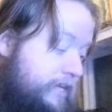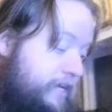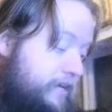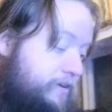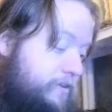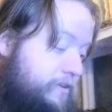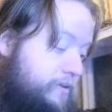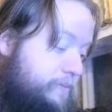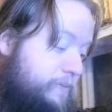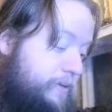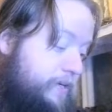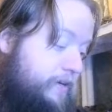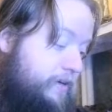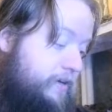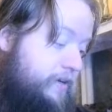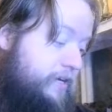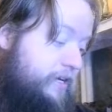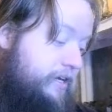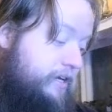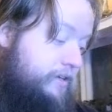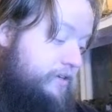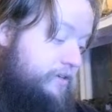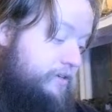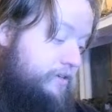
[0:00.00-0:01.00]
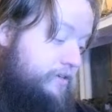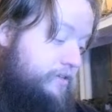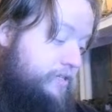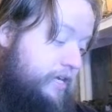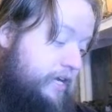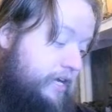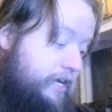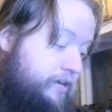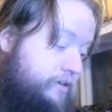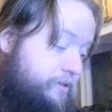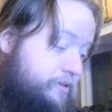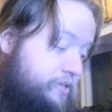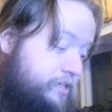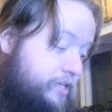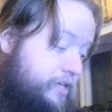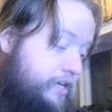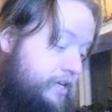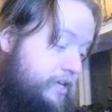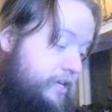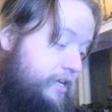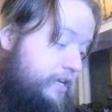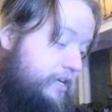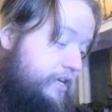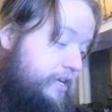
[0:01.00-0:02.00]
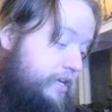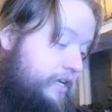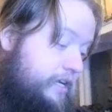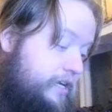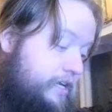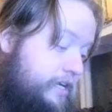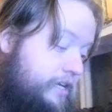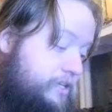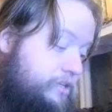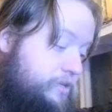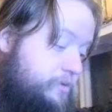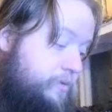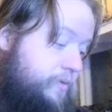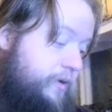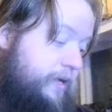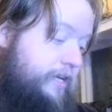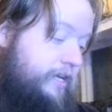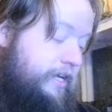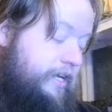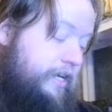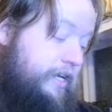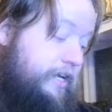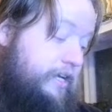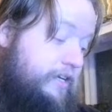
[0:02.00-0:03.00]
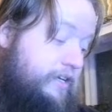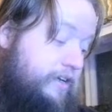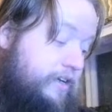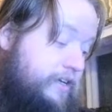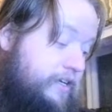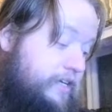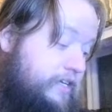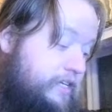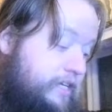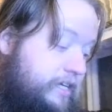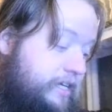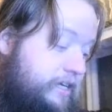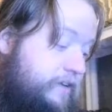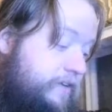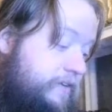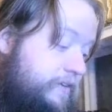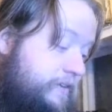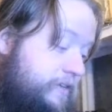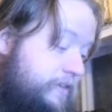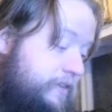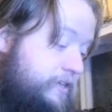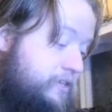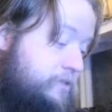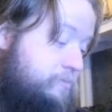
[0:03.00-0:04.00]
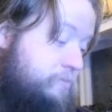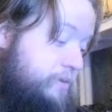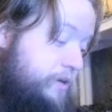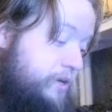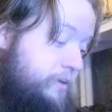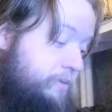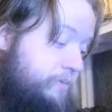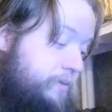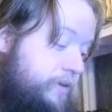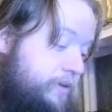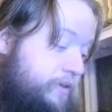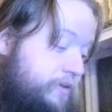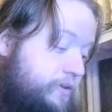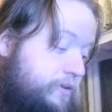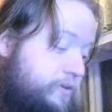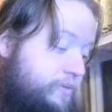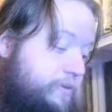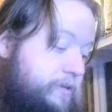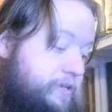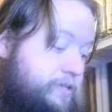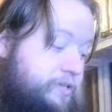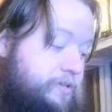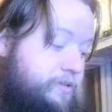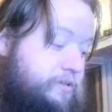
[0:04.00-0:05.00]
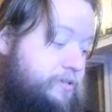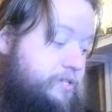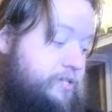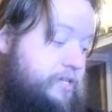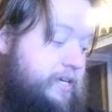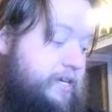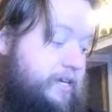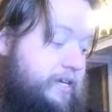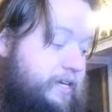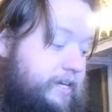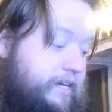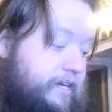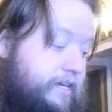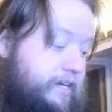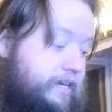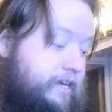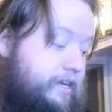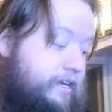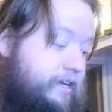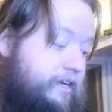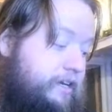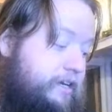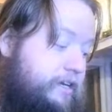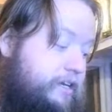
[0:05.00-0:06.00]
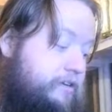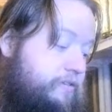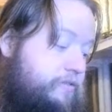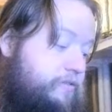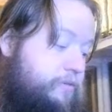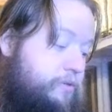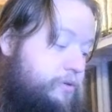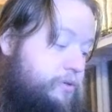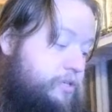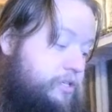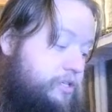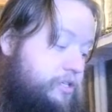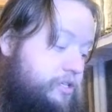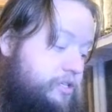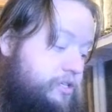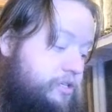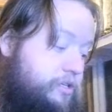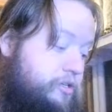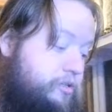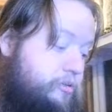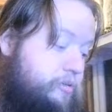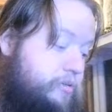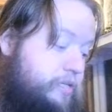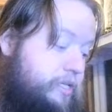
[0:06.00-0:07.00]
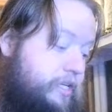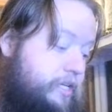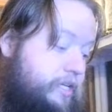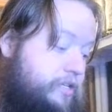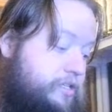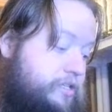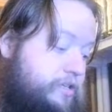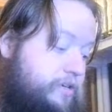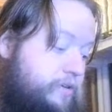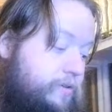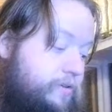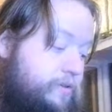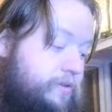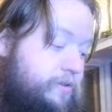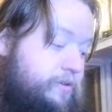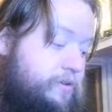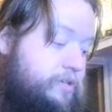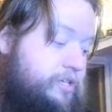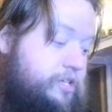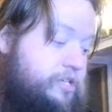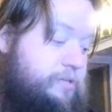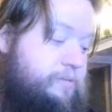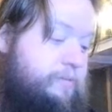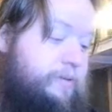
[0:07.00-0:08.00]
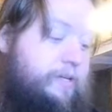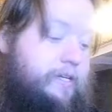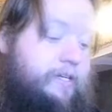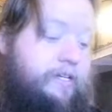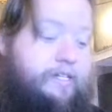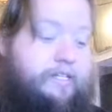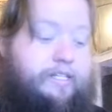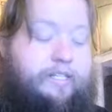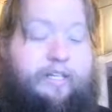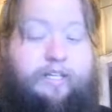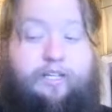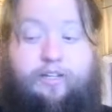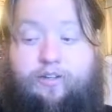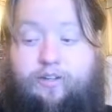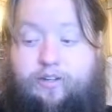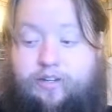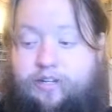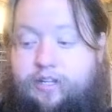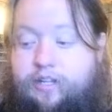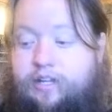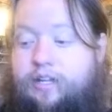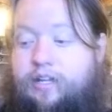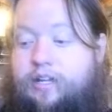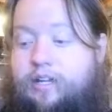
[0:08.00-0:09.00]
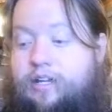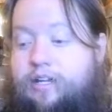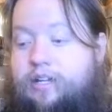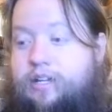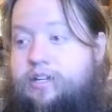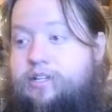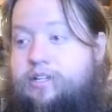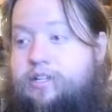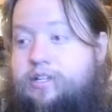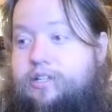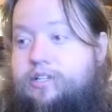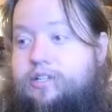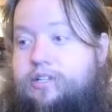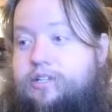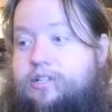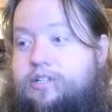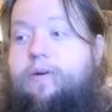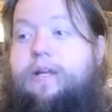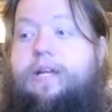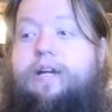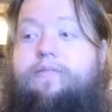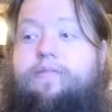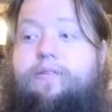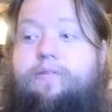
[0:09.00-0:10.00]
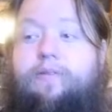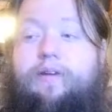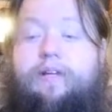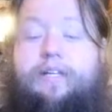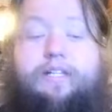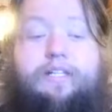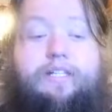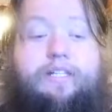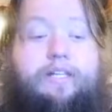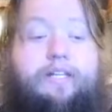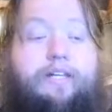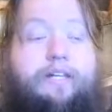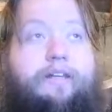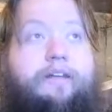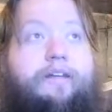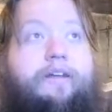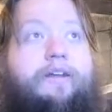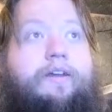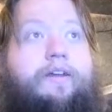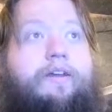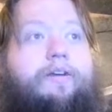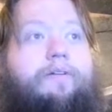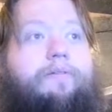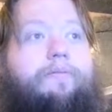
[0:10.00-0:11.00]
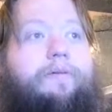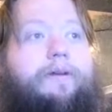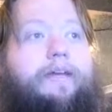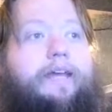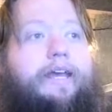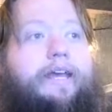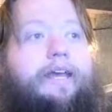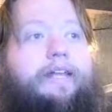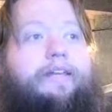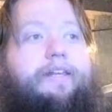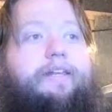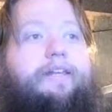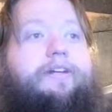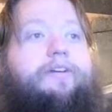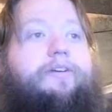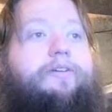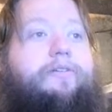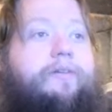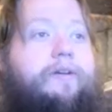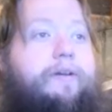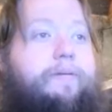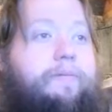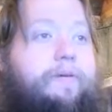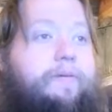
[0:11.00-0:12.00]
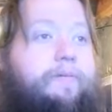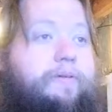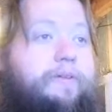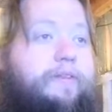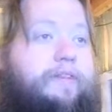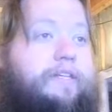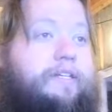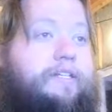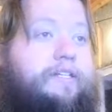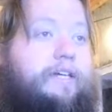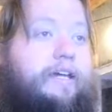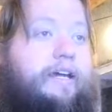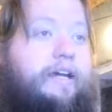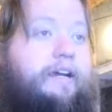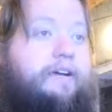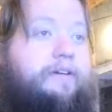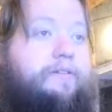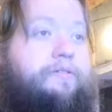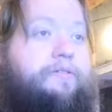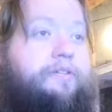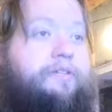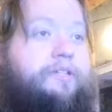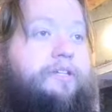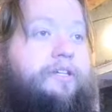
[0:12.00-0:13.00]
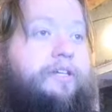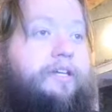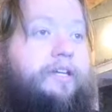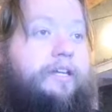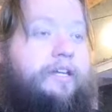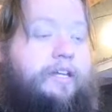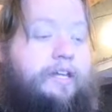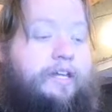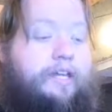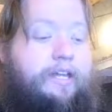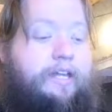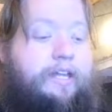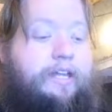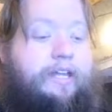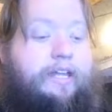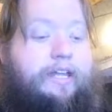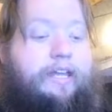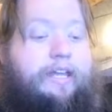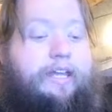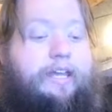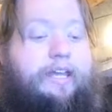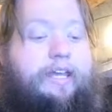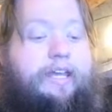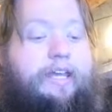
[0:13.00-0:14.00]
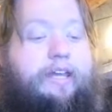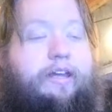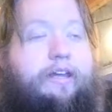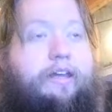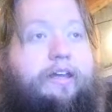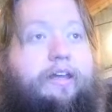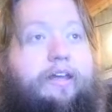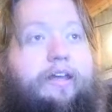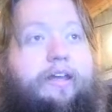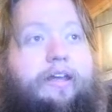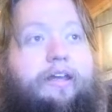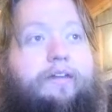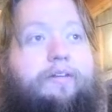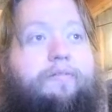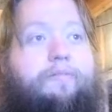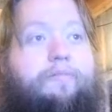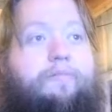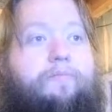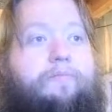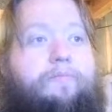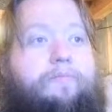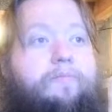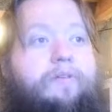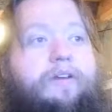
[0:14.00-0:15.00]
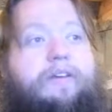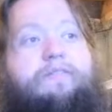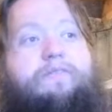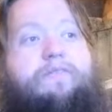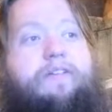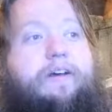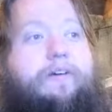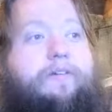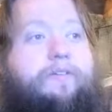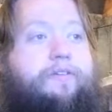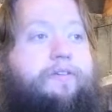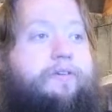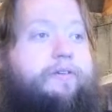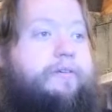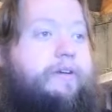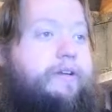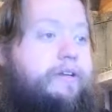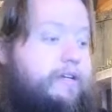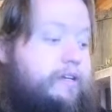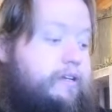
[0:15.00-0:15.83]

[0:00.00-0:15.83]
the player character's house has reneged on a deal. This might be through misunderstanding, an unfortunate circumstance, or just because they could. For whatever reason, we had an agreement with this house, and we fell through on it.